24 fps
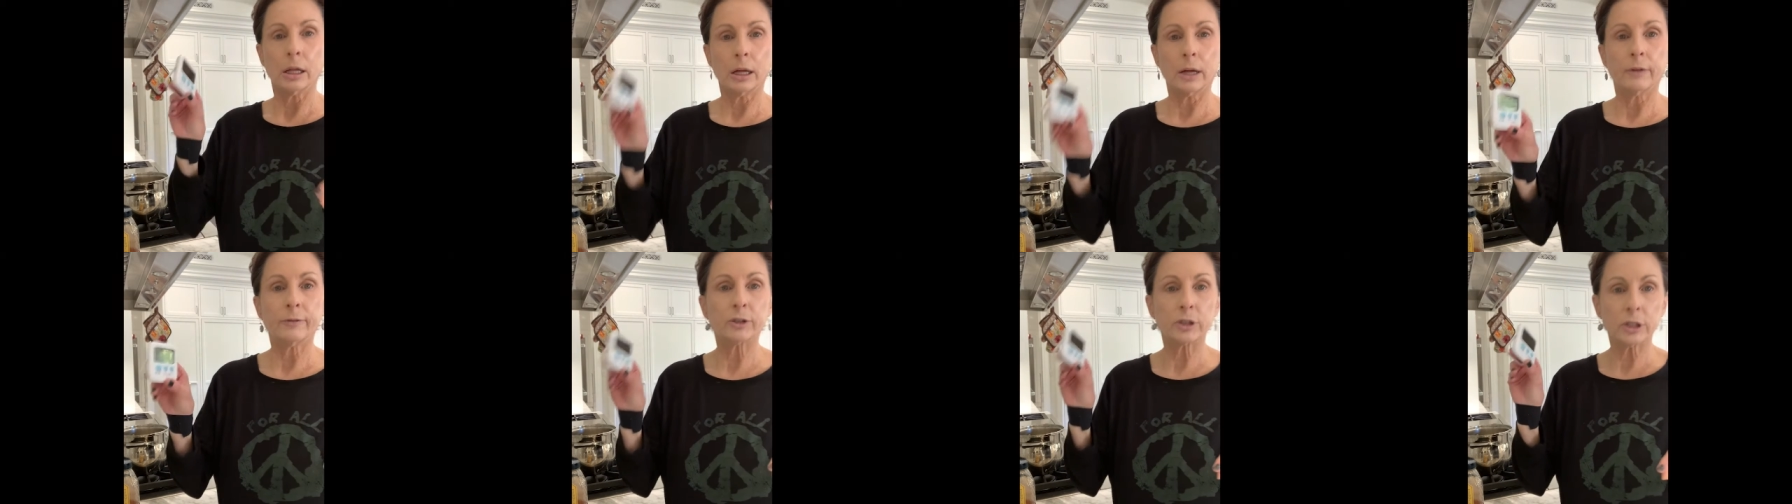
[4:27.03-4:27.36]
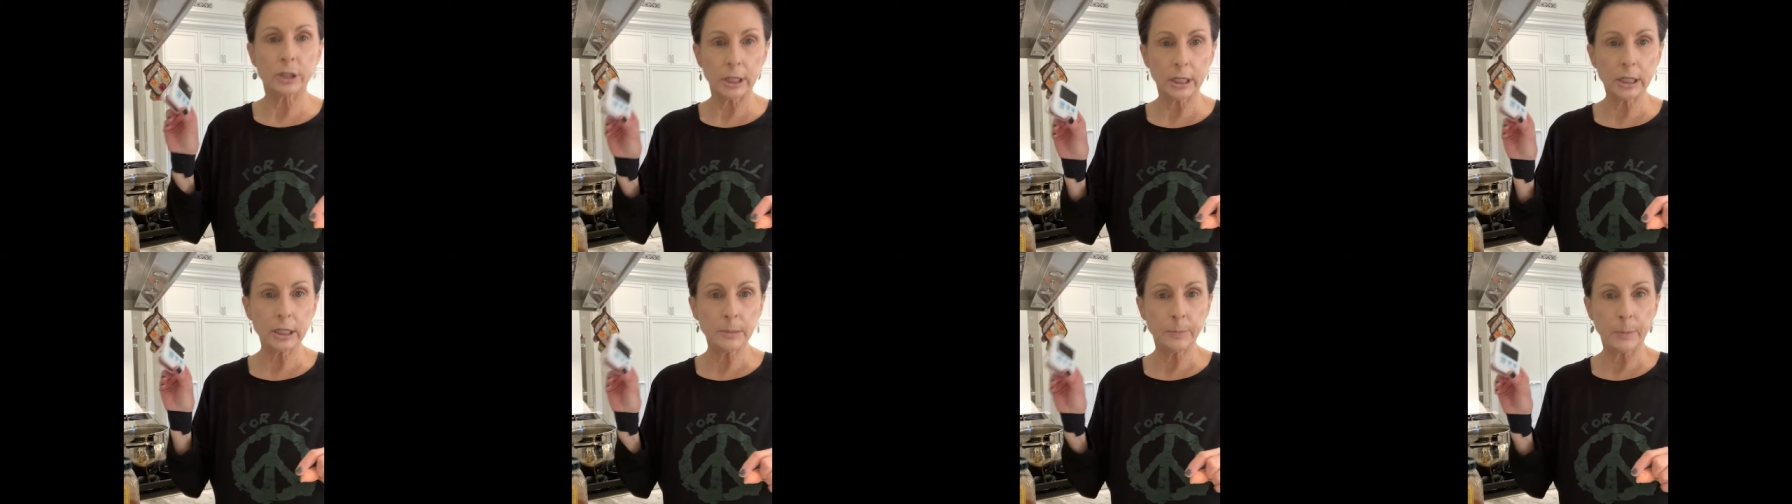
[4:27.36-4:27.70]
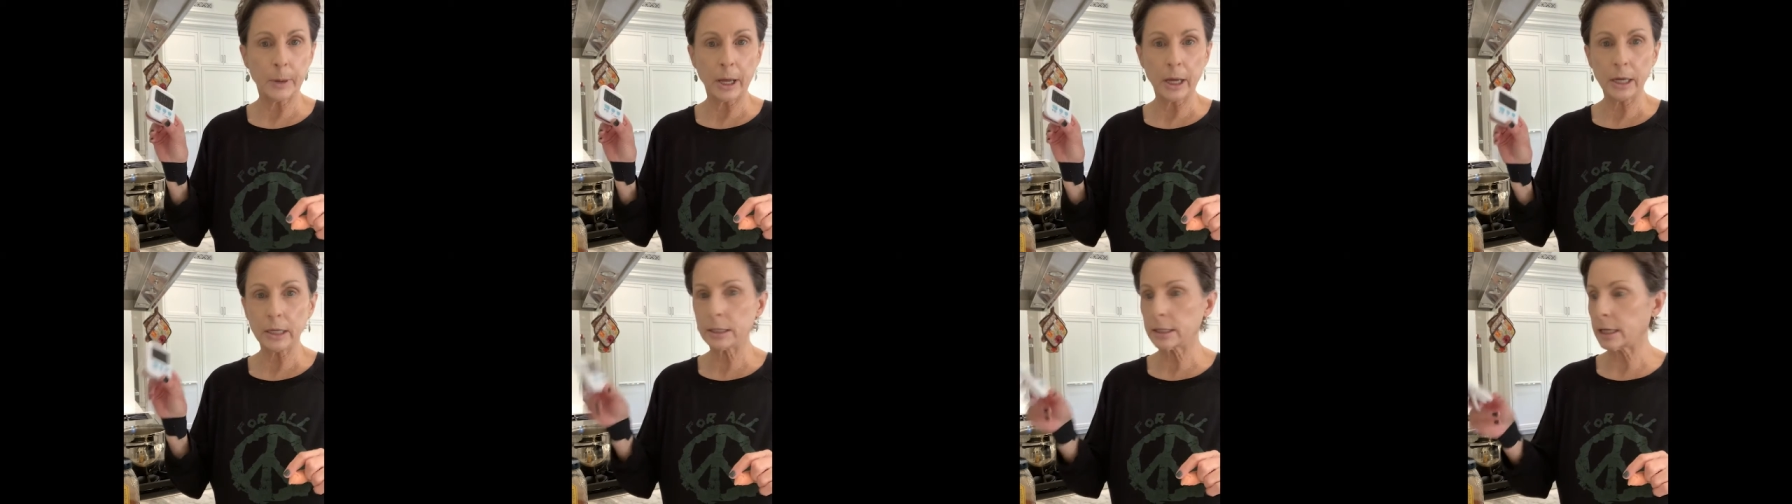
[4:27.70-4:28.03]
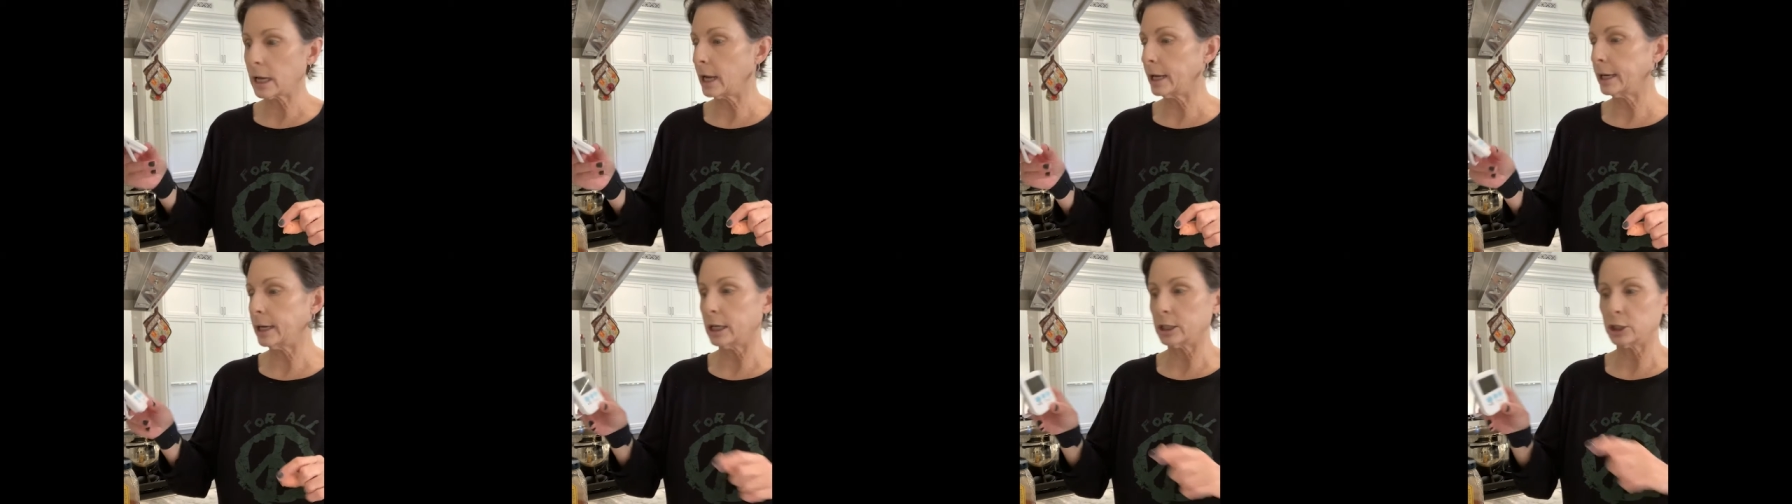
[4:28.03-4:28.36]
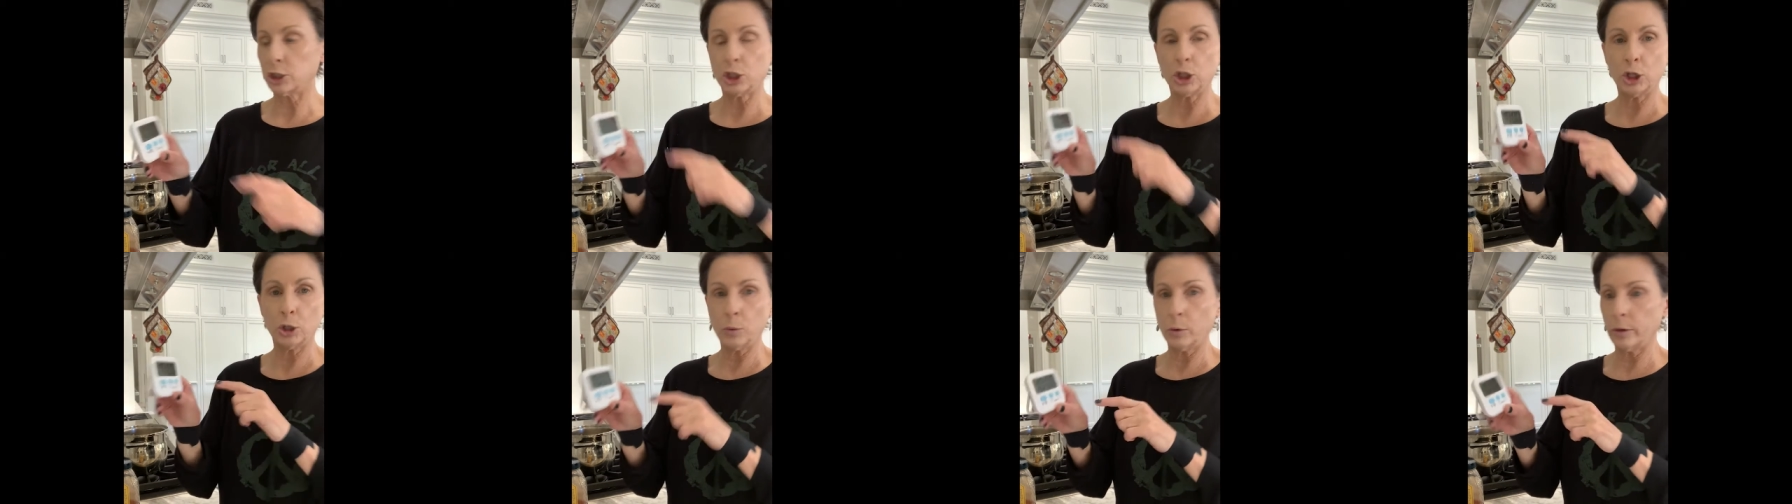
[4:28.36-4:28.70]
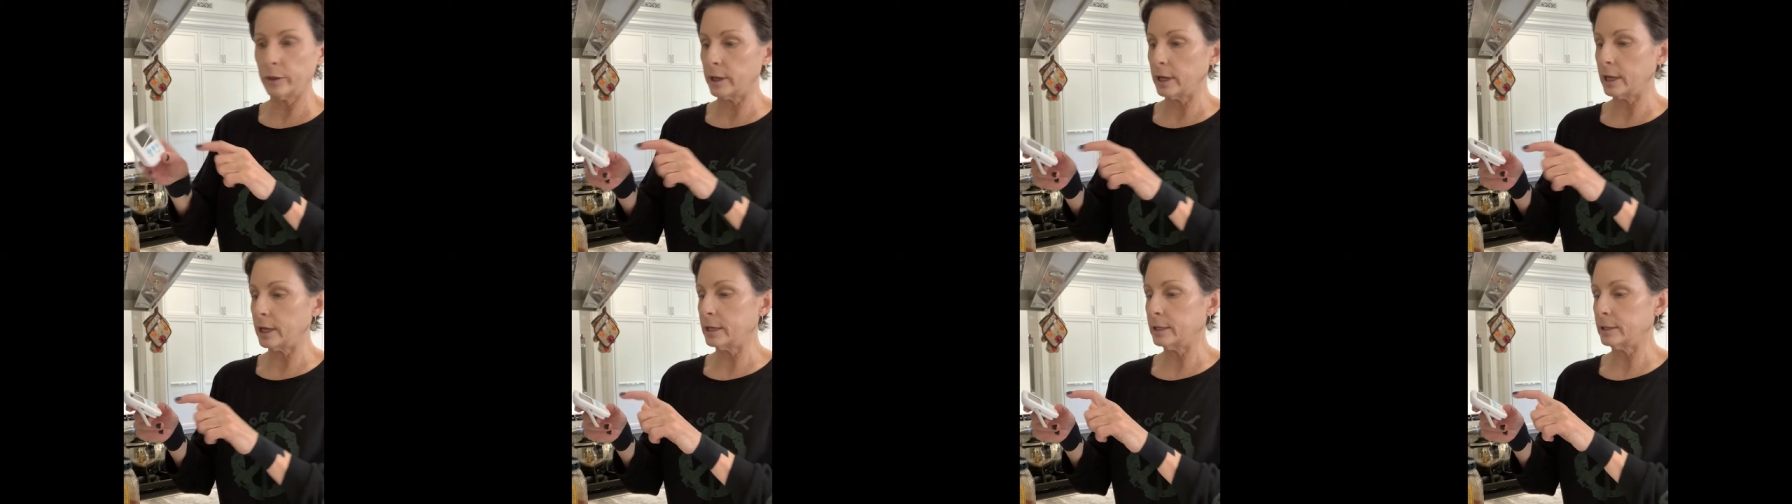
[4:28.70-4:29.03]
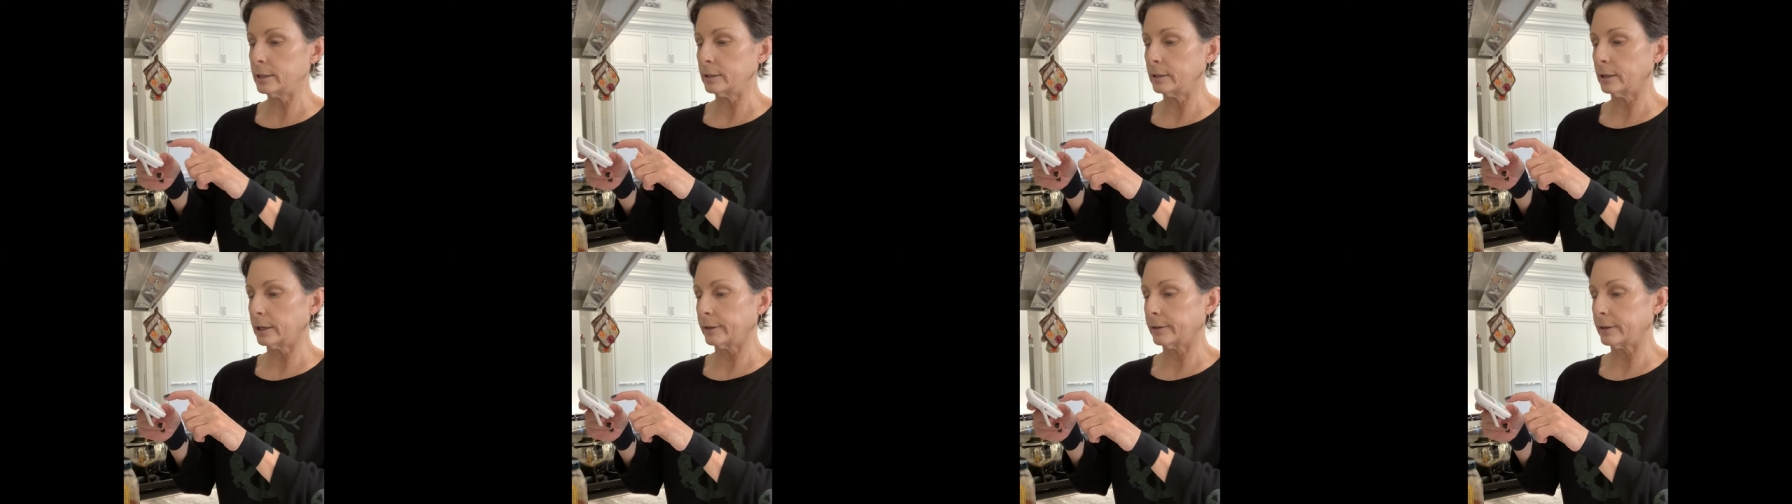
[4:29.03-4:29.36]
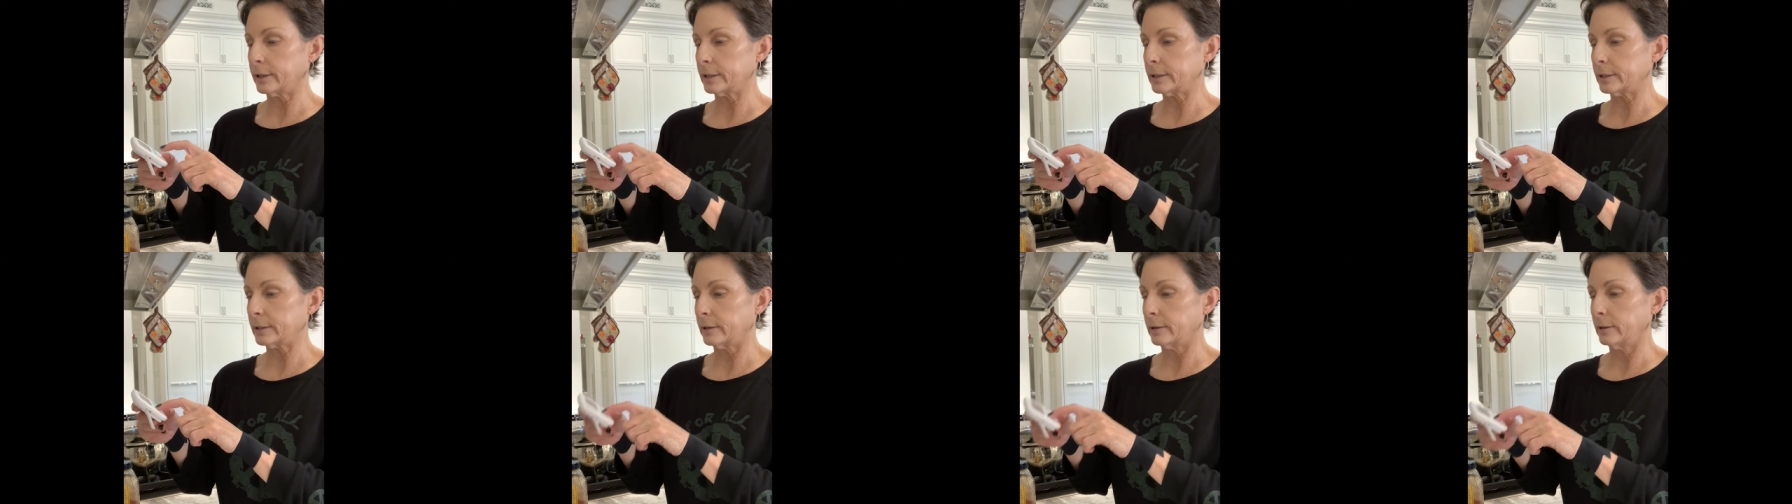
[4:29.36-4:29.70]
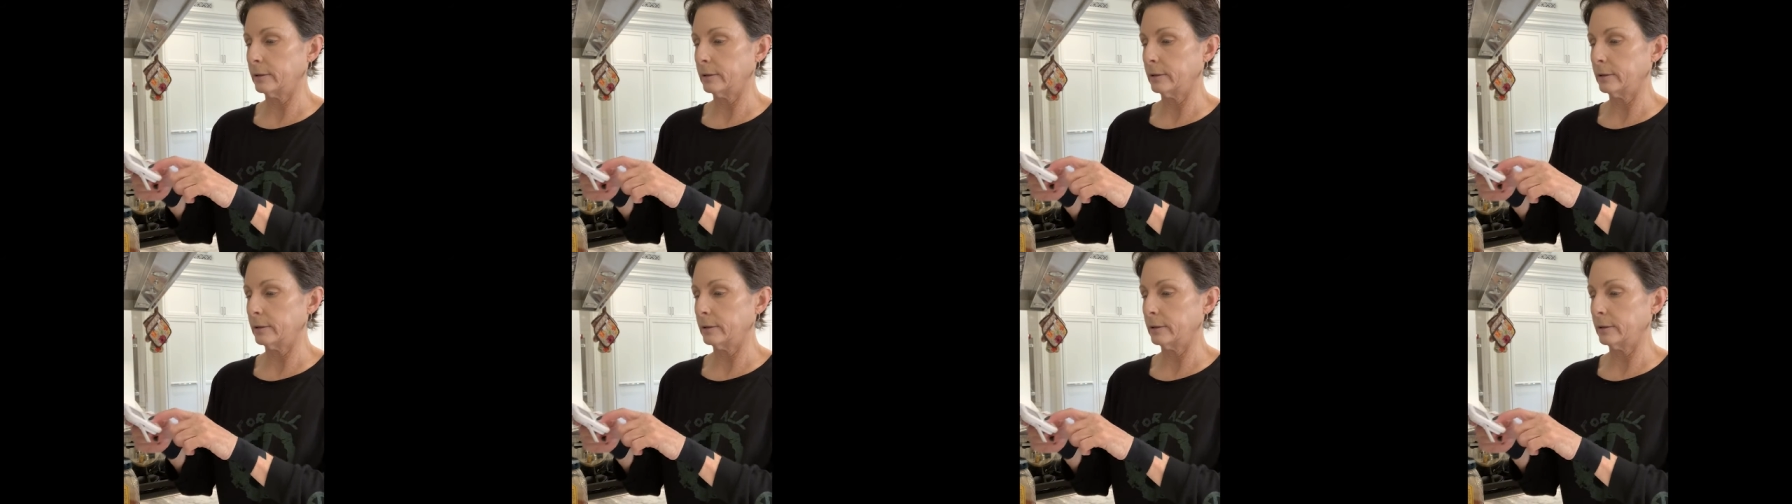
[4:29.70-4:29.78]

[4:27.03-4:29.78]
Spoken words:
For $6, I got 2 of these. Look at this.